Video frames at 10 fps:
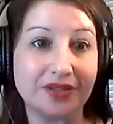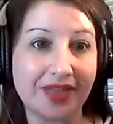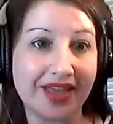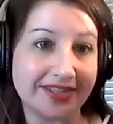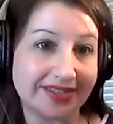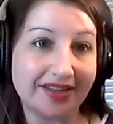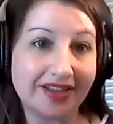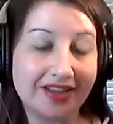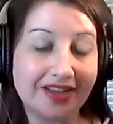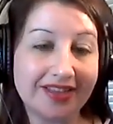So
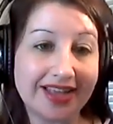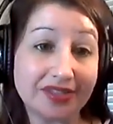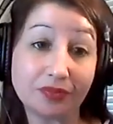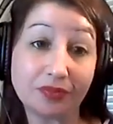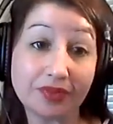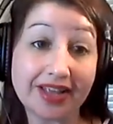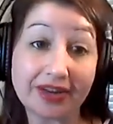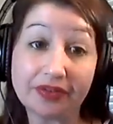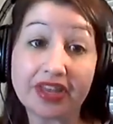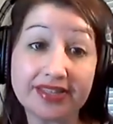
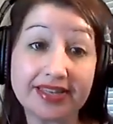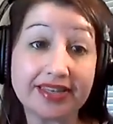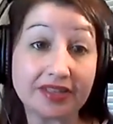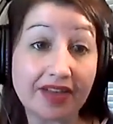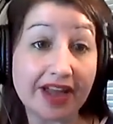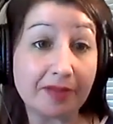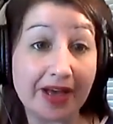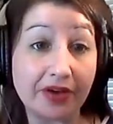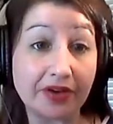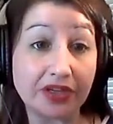that really says a lot
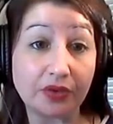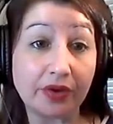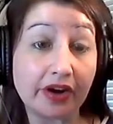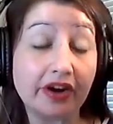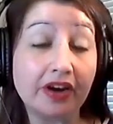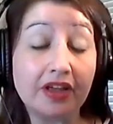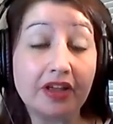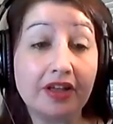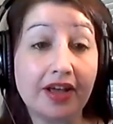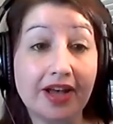about your
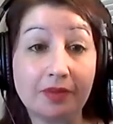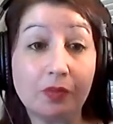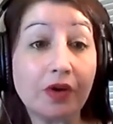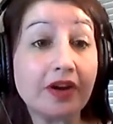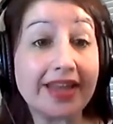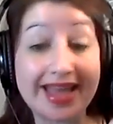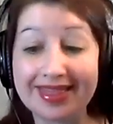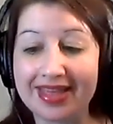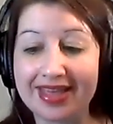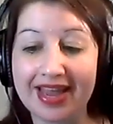work
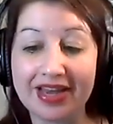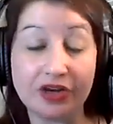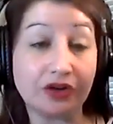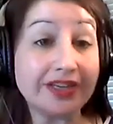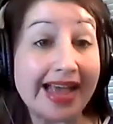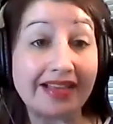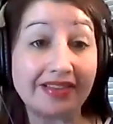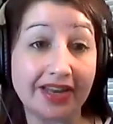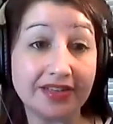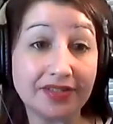ethic and your talent.